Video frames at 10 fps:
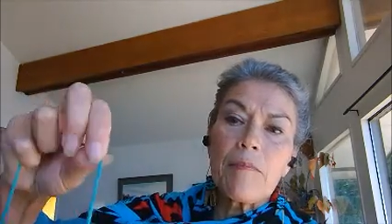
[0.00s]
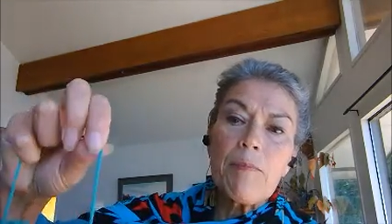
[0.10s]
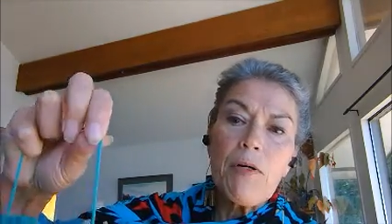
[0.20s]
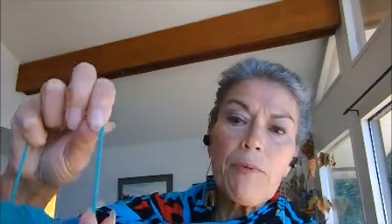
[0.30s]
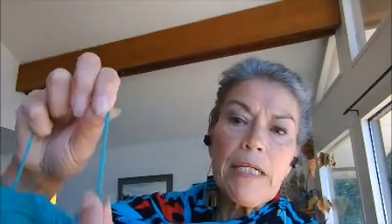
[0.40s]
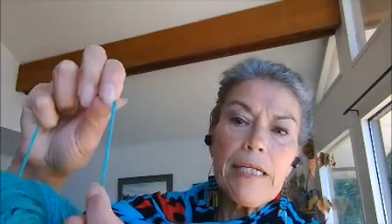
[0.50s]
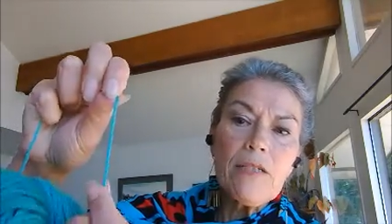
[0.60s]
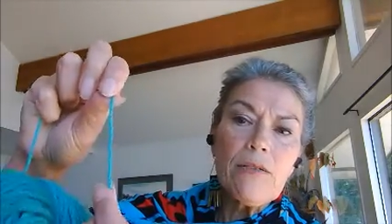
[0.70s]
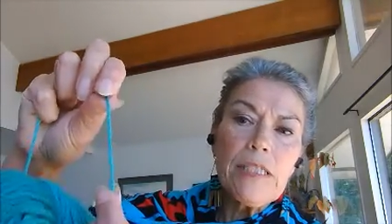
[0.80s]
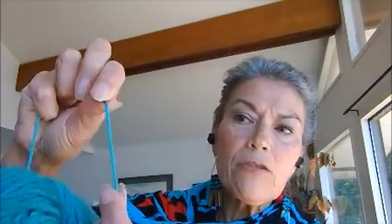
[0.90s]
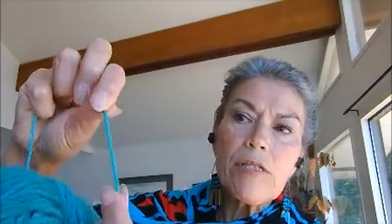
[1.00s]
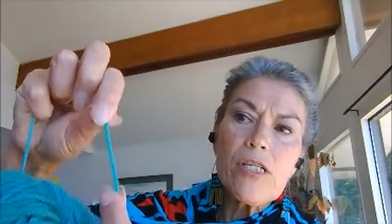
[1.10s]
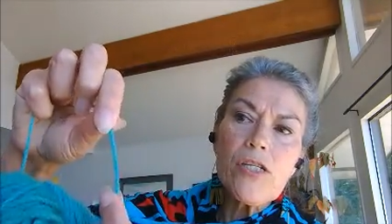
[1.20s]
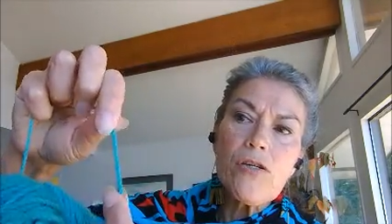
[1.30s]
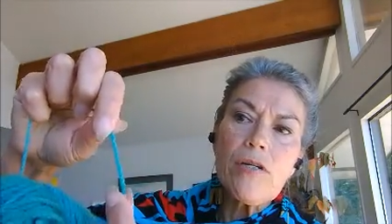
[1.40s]
but when I go into a
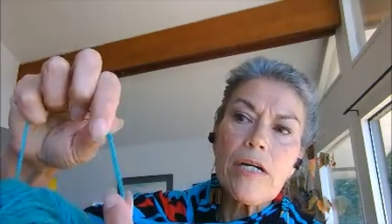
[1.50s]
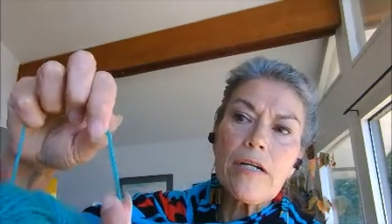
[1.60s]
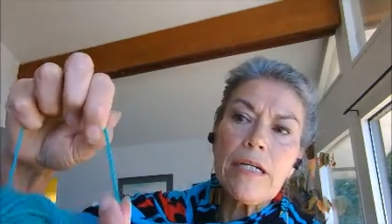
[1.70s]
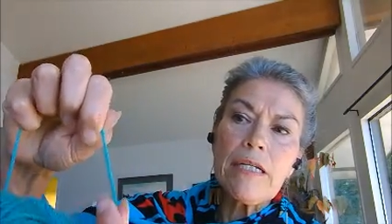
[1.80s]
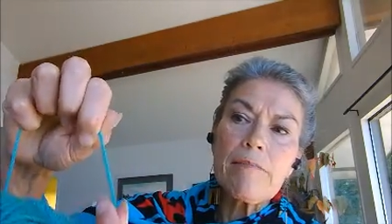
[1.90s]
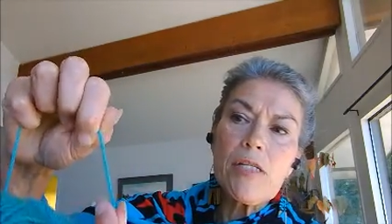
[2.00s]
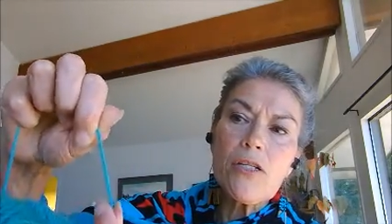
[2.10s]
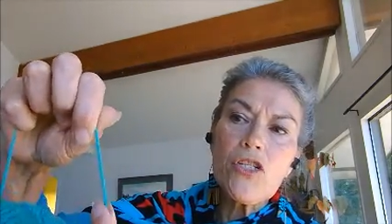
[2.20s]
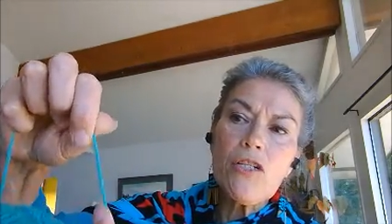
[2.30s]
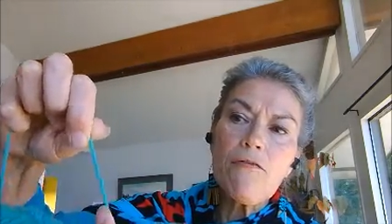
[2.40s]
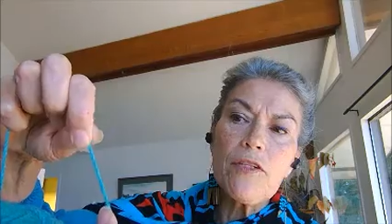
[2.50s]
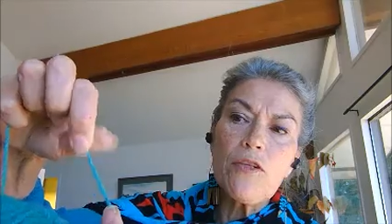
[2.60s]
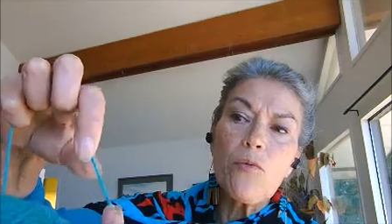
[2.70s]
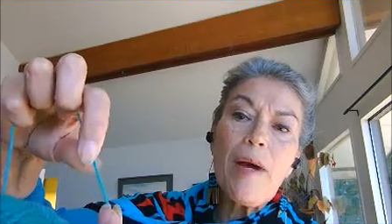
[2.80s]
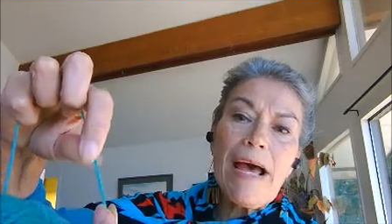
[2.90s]
store and I'm searching for
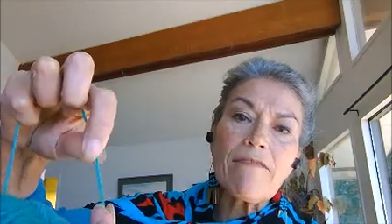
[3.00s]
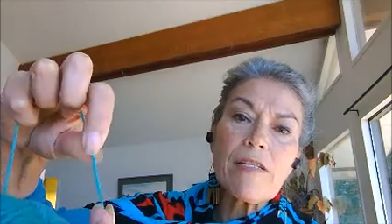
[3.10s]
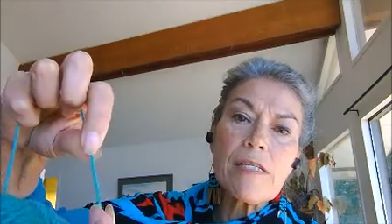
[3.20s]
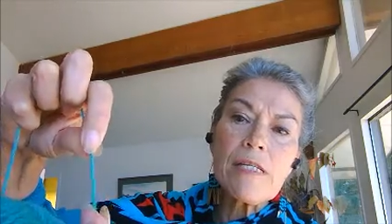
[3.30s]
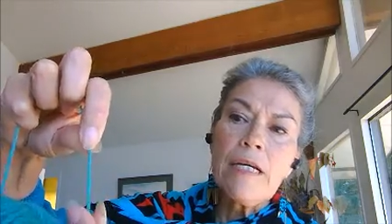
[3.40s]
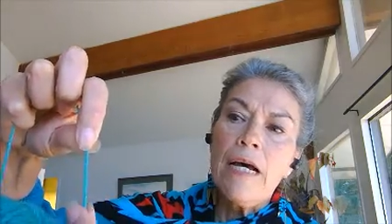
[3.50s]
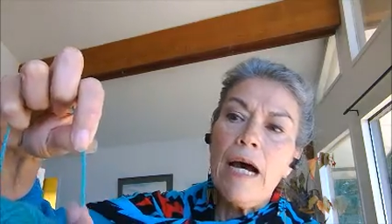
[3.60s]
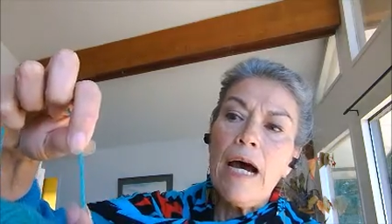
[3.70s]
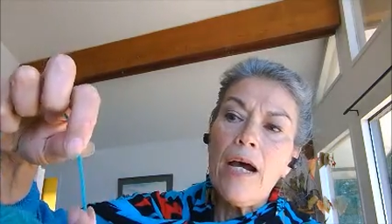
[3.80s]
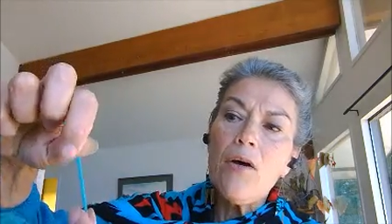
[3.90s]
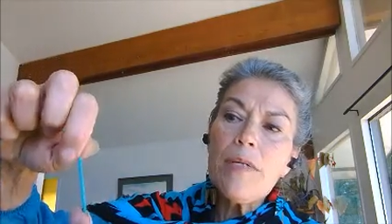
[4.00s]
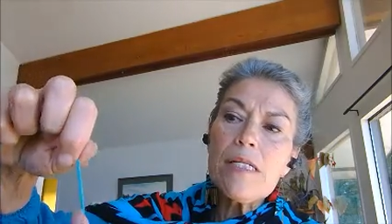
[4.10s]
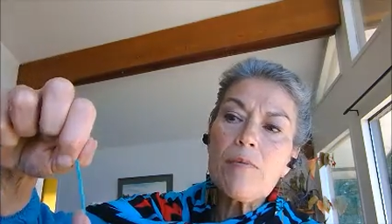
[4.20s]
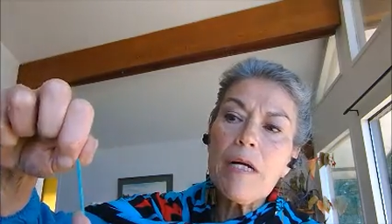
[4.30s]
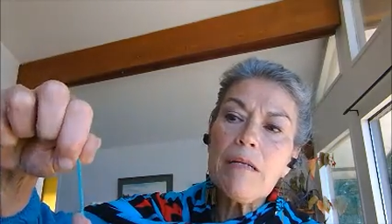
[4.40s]
the wefts, I
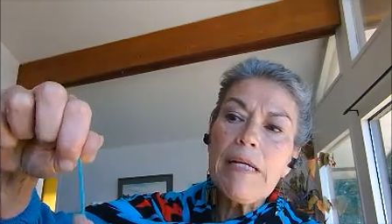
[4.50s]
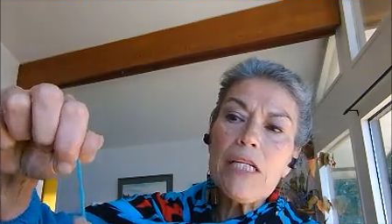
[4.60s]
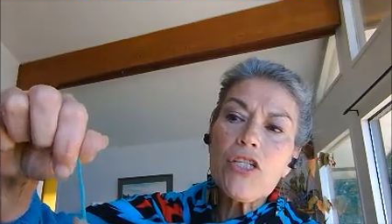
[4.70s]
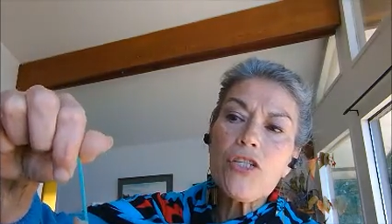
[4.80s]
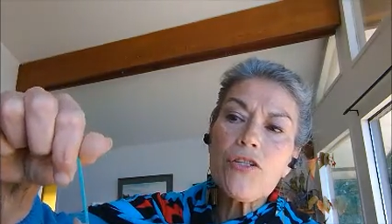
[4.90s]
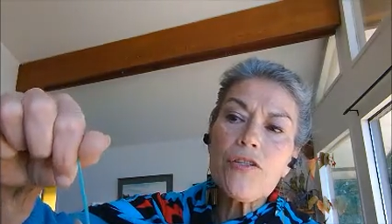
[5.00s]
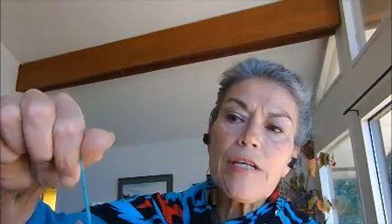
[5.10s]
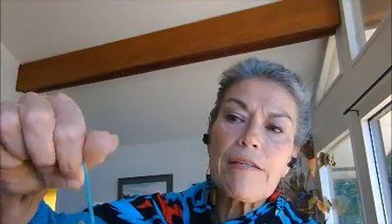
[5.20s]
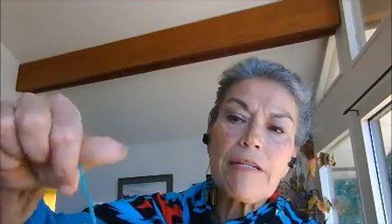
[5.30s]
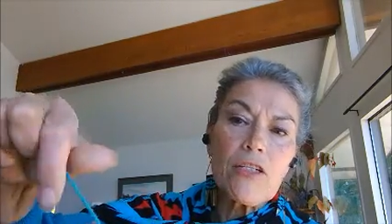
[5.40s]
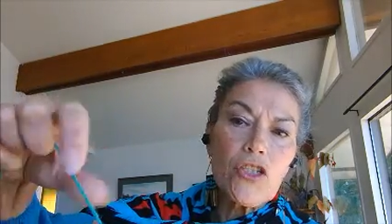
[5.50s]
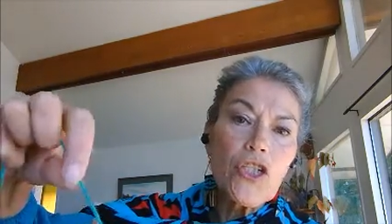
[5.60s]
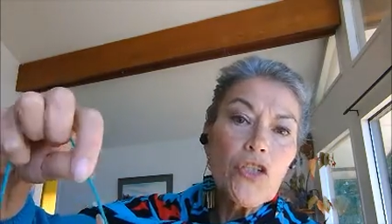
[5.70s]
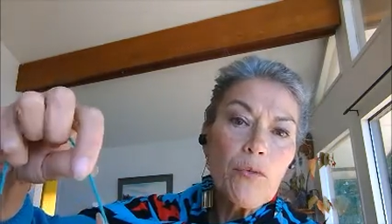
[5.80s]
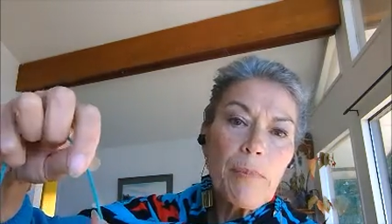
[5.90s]
always want to make sure that they're
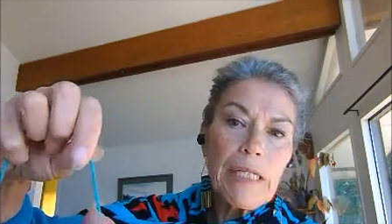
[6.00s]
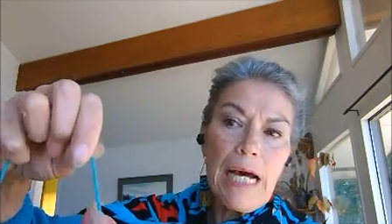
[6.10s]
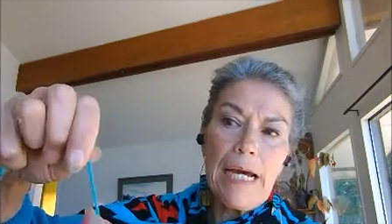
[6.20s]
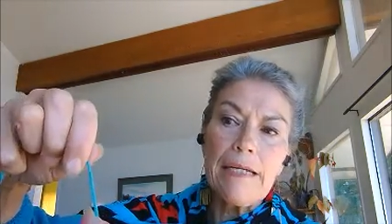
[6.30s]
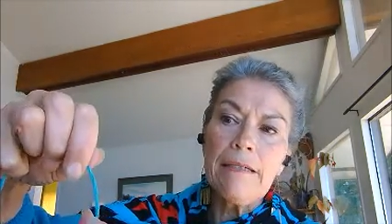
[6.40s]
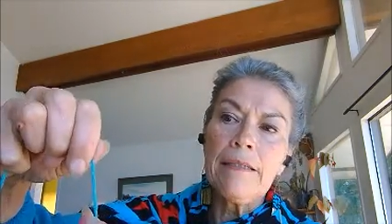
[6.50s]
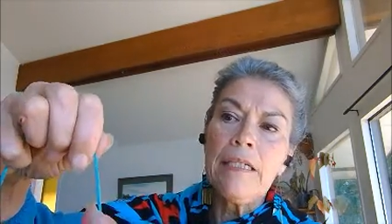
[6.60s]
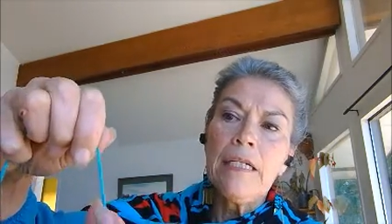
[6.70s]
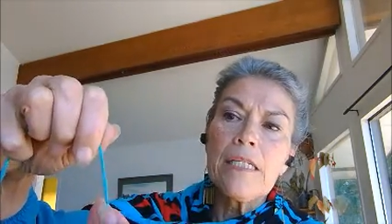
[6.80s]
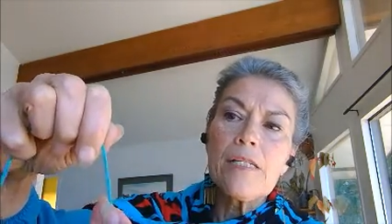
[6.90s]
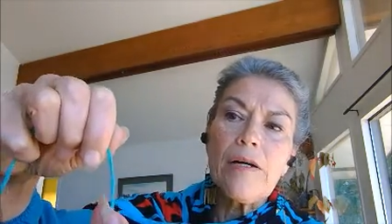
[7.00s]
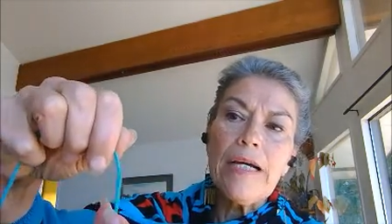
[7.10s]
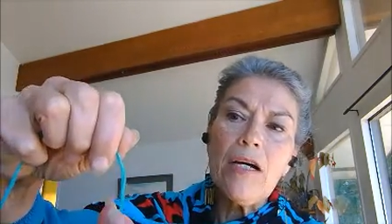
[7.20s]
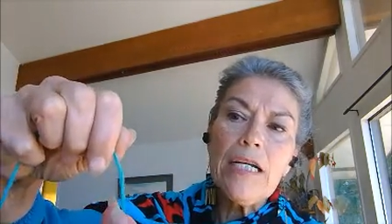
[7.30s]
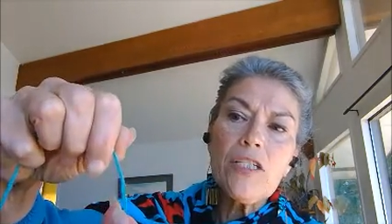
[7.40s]
2-ply. So I
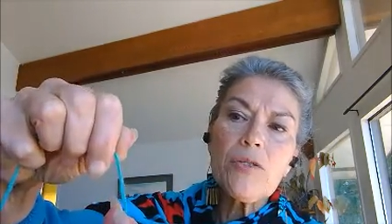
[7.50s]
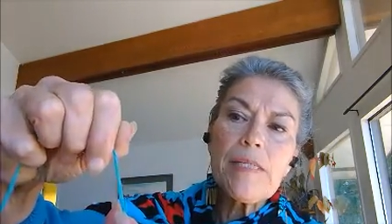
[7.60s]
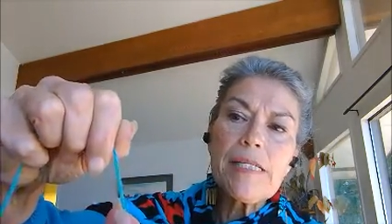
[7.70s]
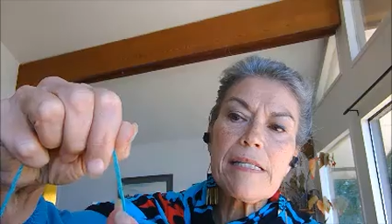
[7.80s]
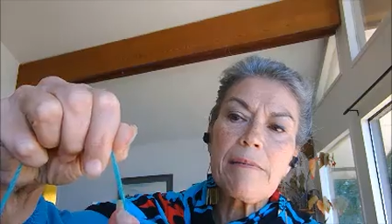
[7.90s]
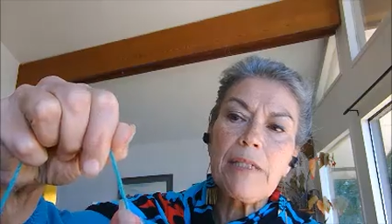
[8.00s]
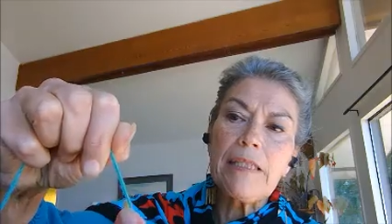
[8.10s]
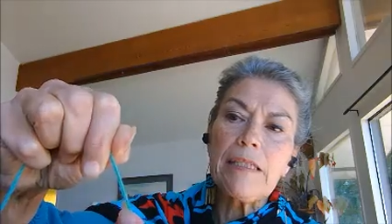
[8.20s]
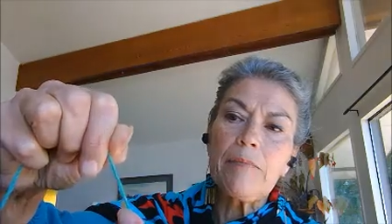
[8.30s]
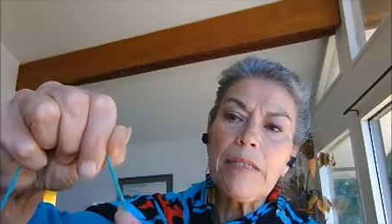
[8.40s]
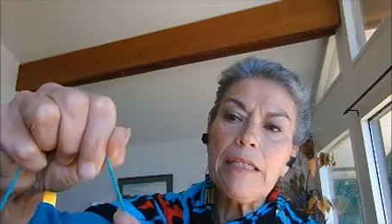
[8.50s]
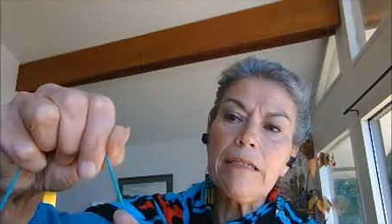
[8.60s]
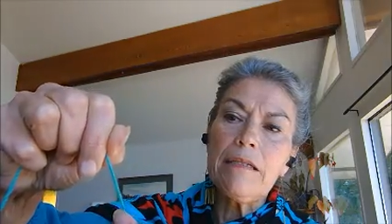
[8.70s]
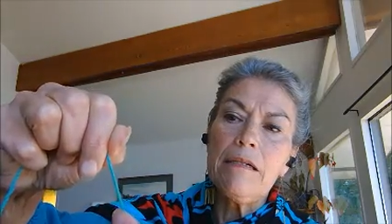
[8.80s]
untwist them a little bit